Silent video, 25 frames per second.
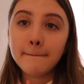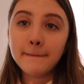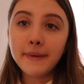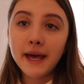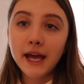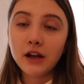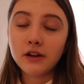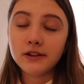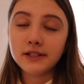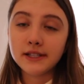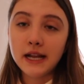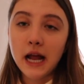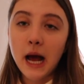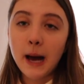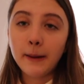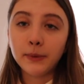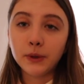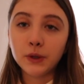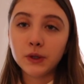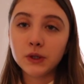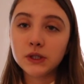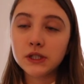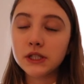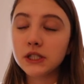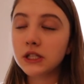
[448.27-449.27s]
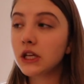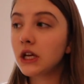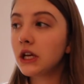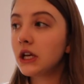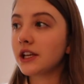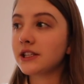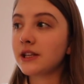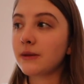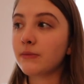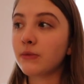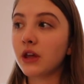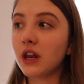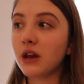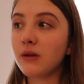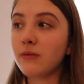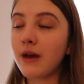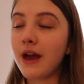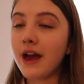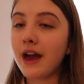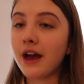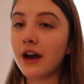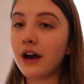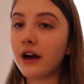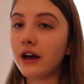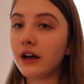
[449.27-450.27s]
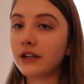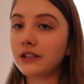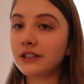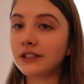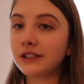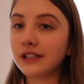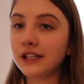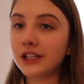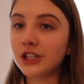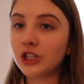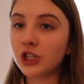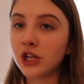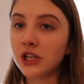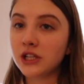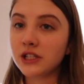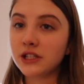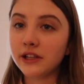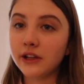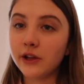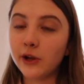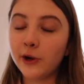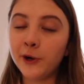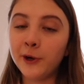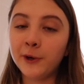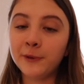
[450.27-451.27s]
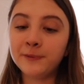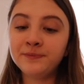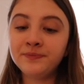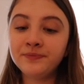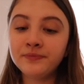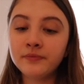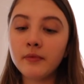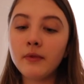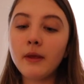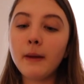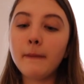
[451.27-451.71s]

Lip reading: pears and apples because I'm gonna make a delicious little